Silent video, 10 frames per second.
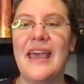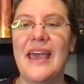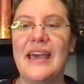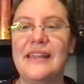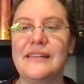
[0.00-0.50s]

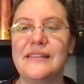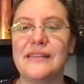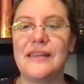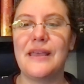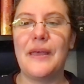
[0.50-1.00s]
and
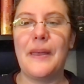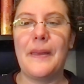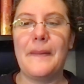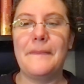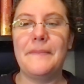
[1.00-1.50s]

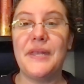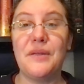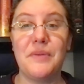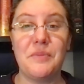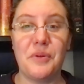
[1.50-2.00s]

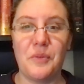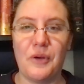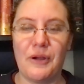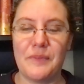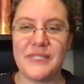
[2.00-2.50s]
many people
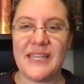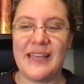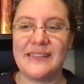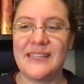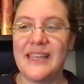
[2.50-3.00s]
were
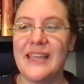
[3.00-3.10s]
upset.